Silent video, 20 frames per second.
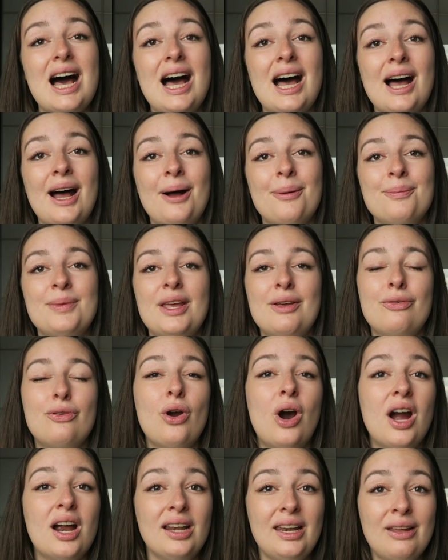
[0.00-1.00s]
Um, if
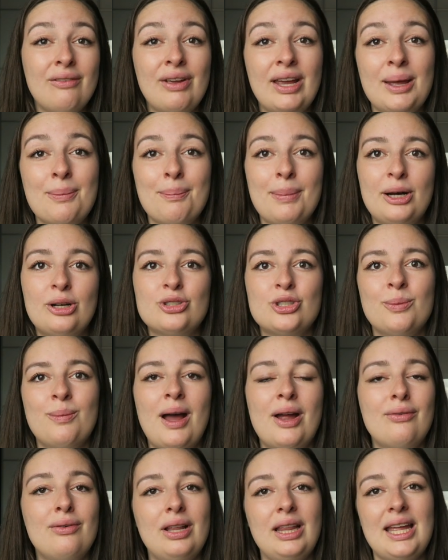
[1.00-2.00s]
you are living in Belgium,
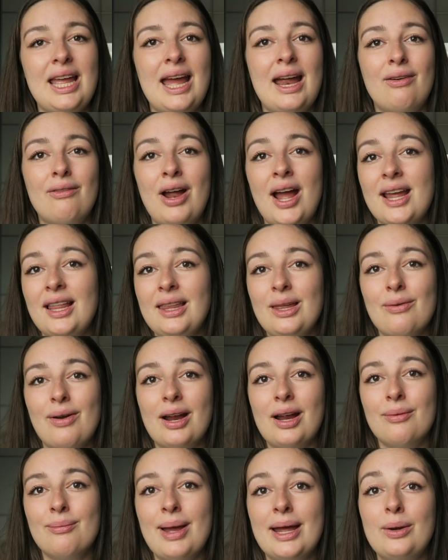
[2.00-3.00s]
I really highly
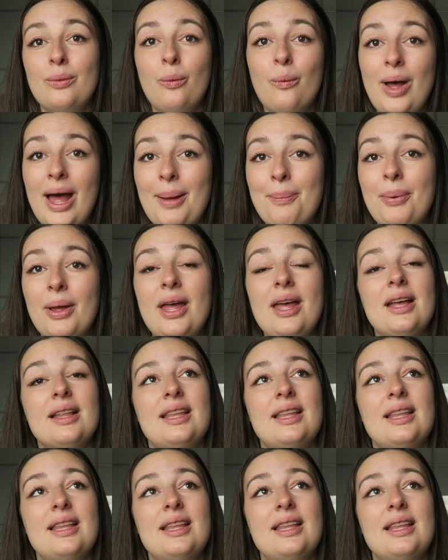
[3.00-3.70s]
recommend WEP.